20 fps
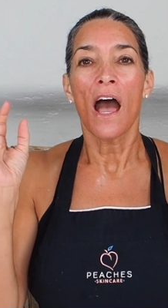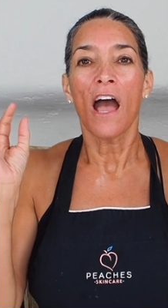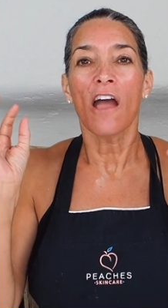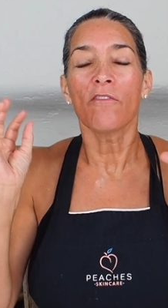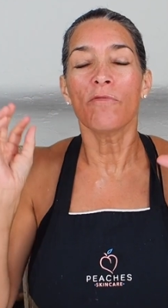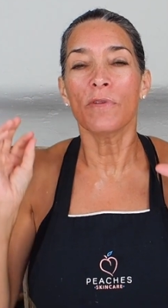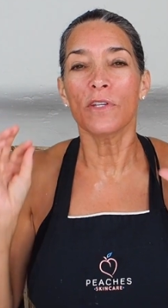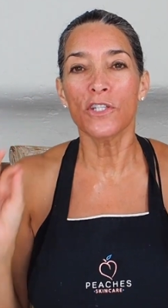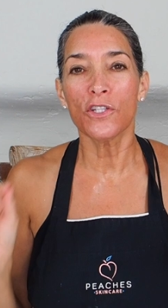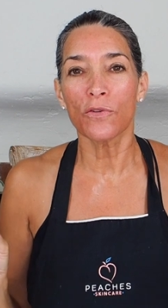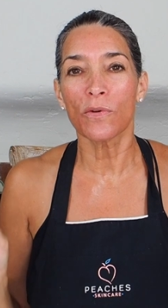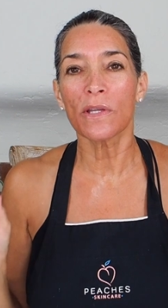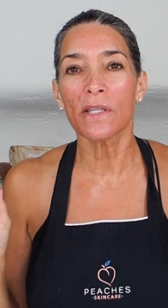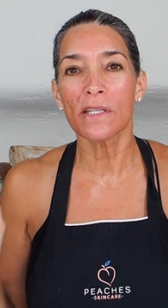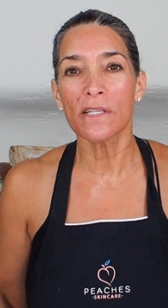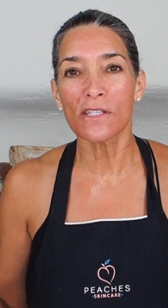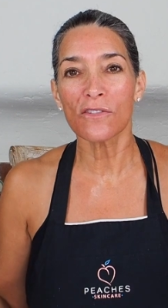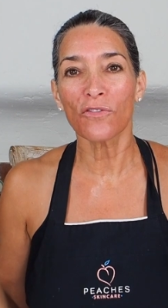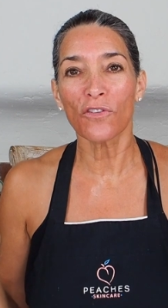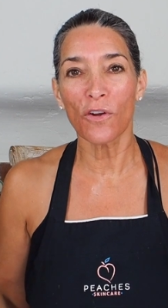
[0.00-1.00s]
I've been doing
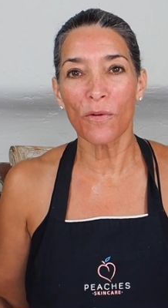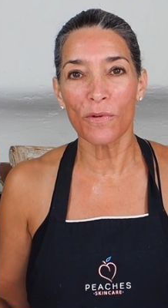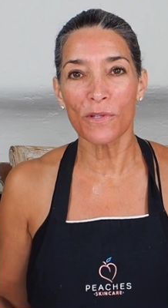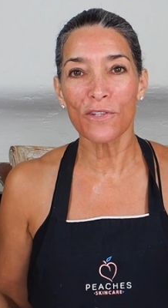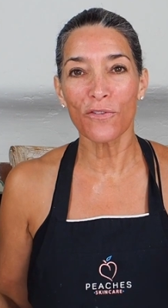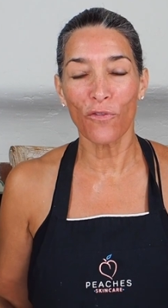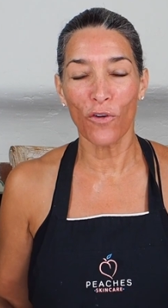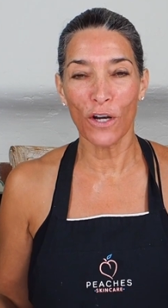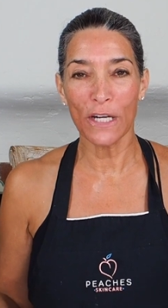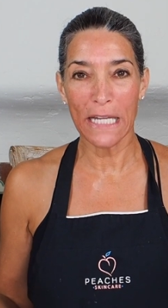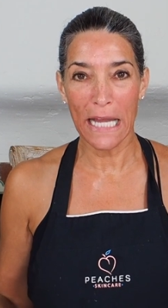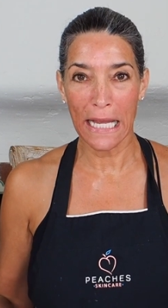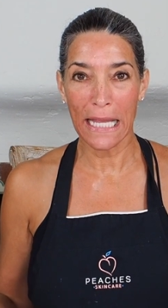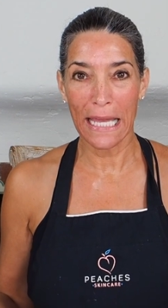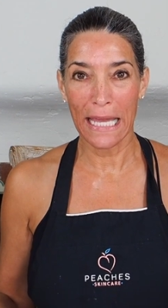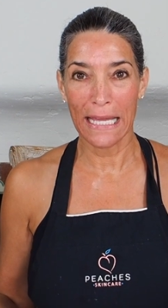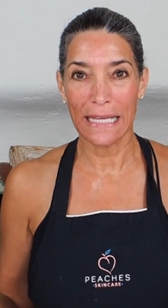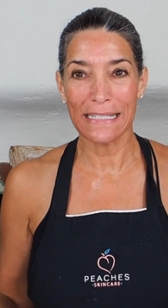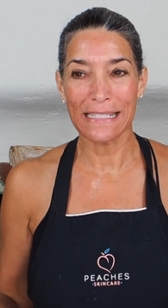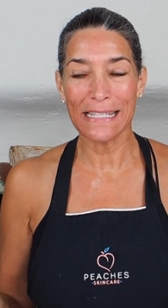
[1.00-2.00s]
this for almost four
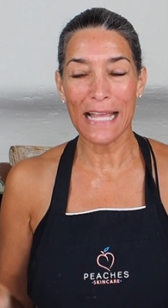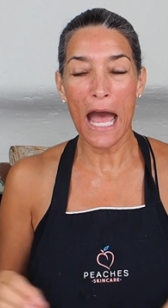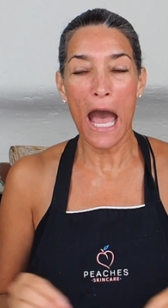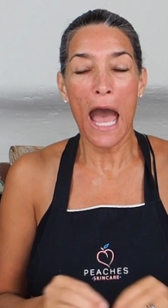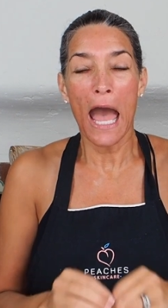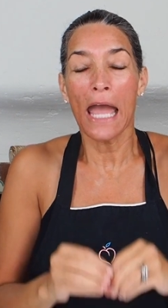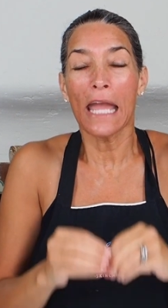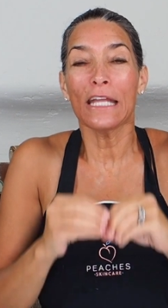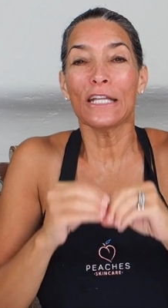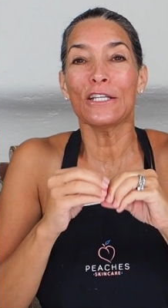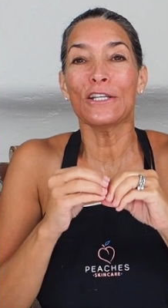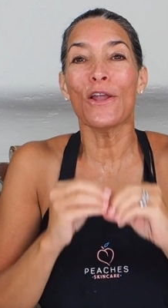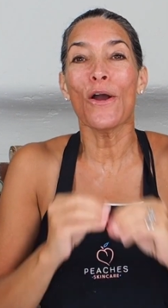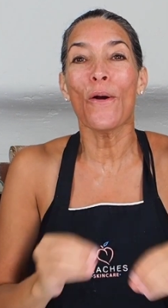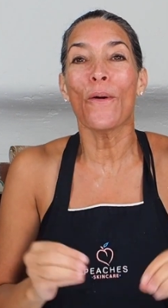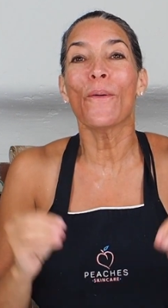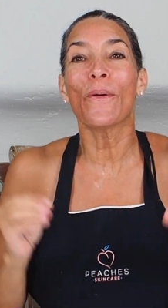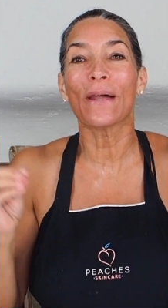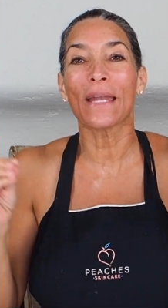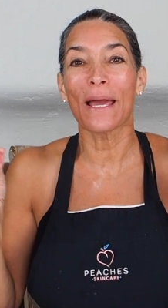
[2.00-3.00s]
decades. I
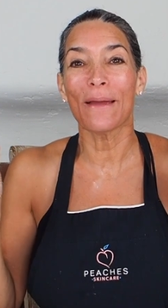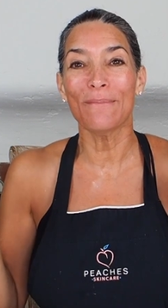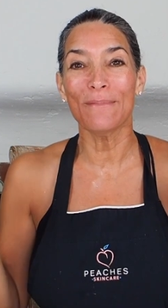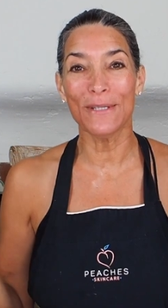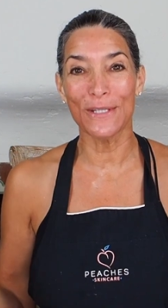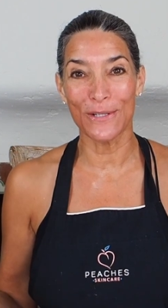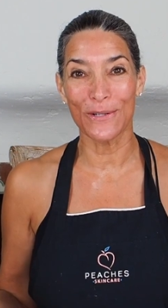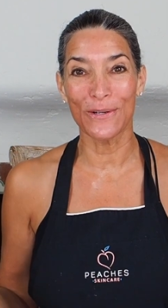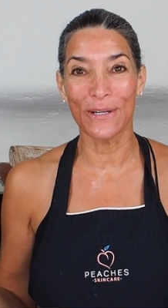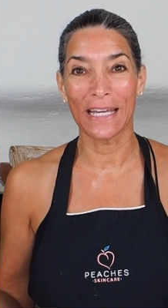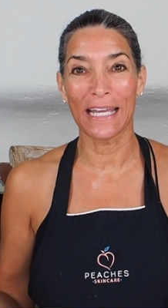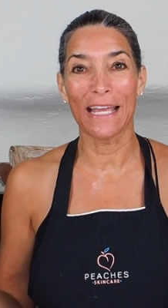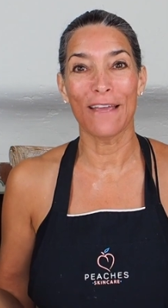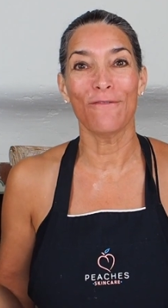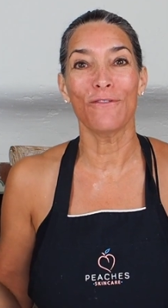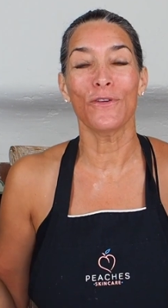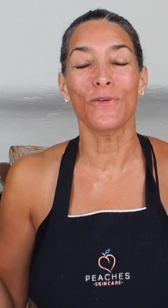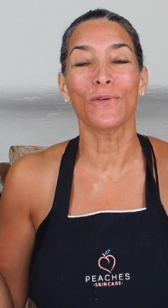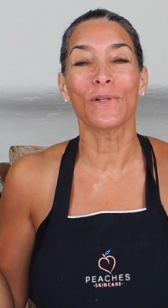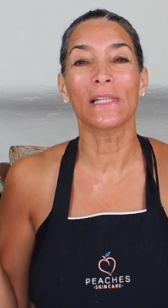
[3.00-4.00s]
know what I'm doing.
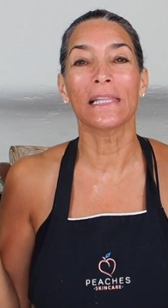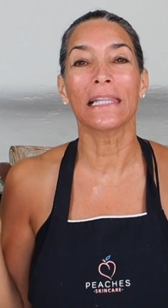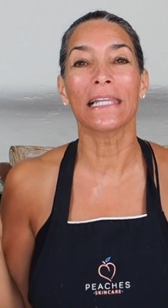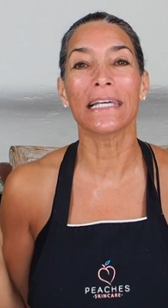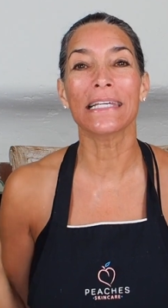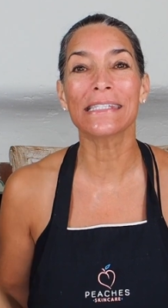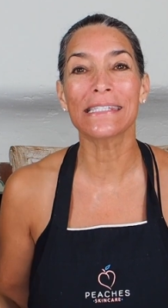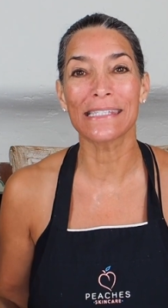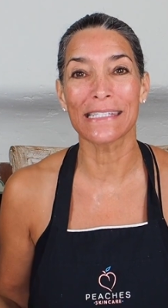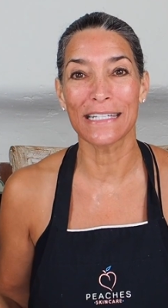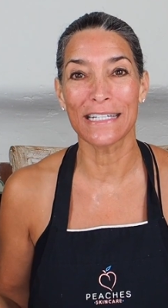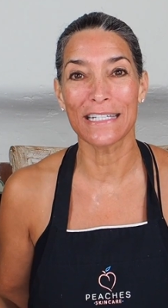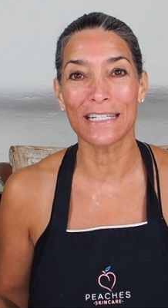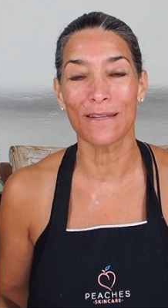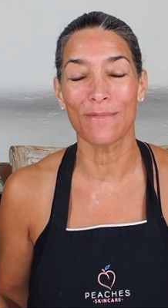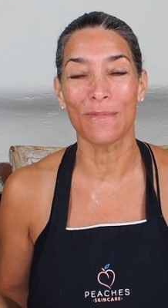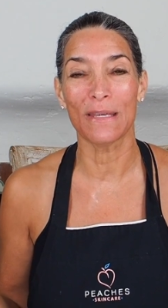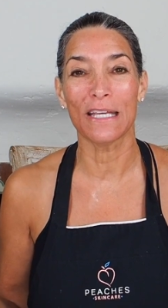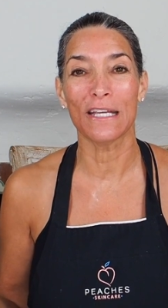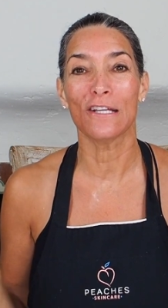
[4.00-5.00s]
If you listen
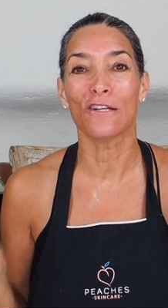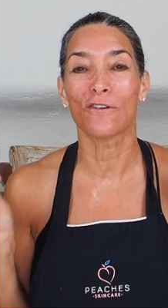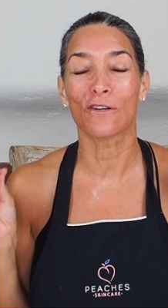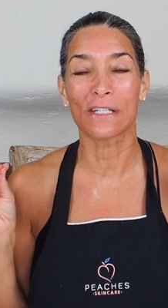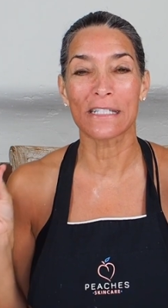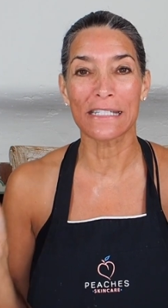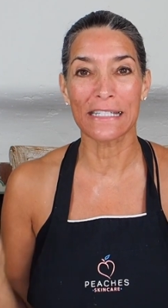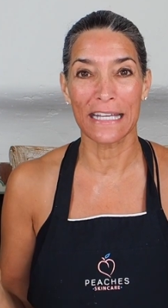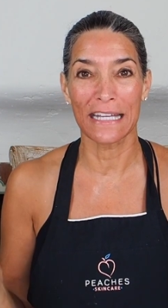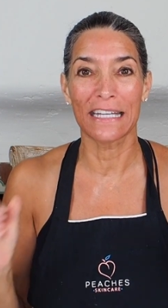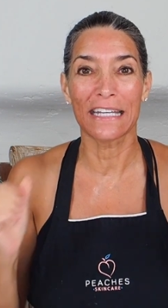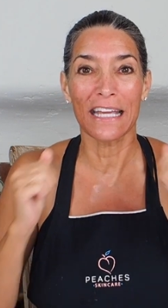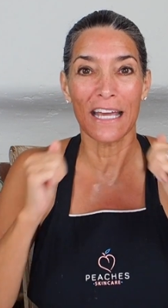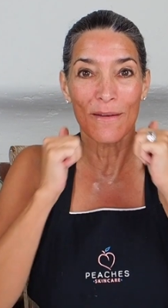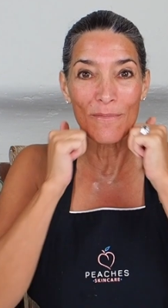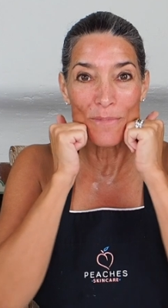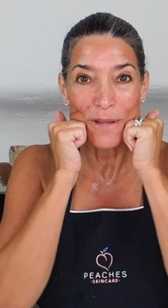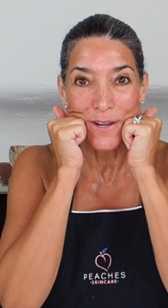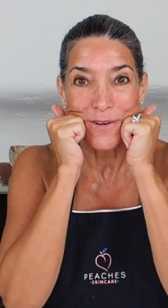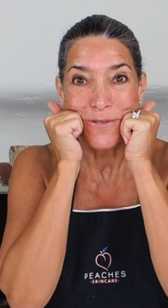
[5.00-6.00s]
to me, your skin
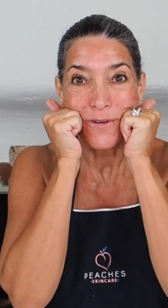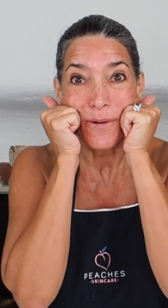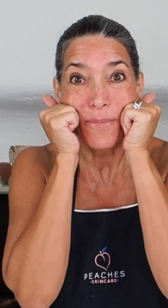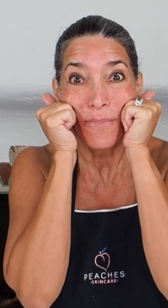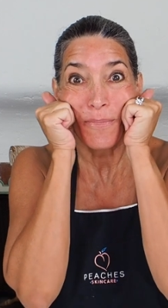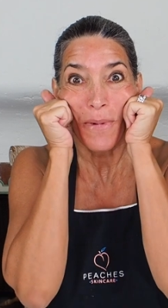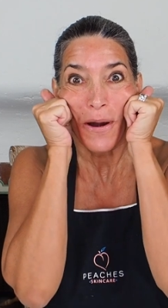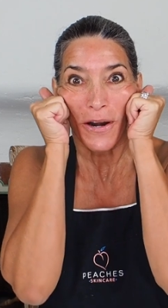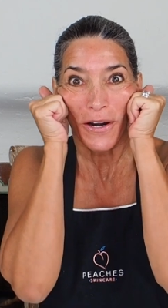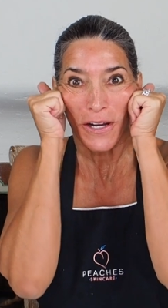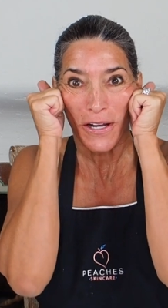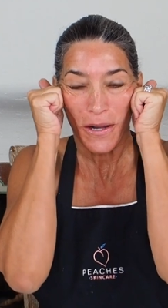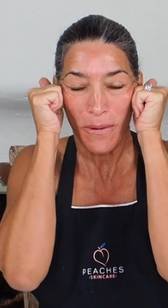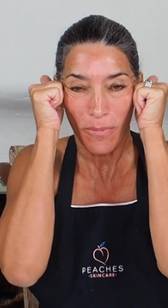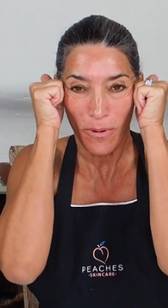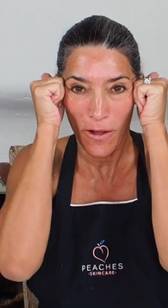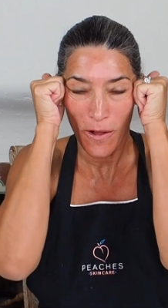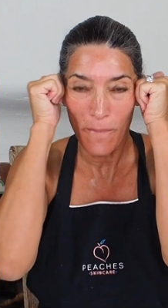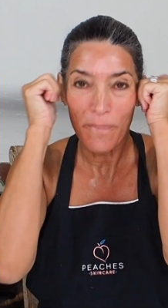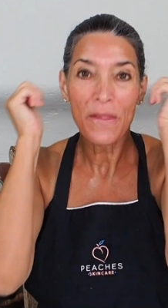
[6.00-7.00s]
can be
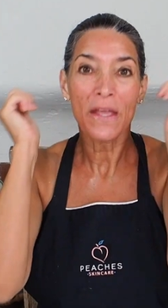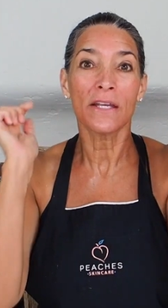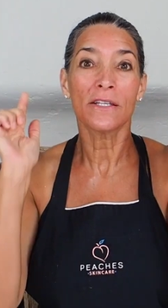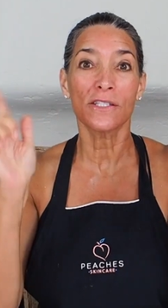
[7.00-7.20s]
remarkable.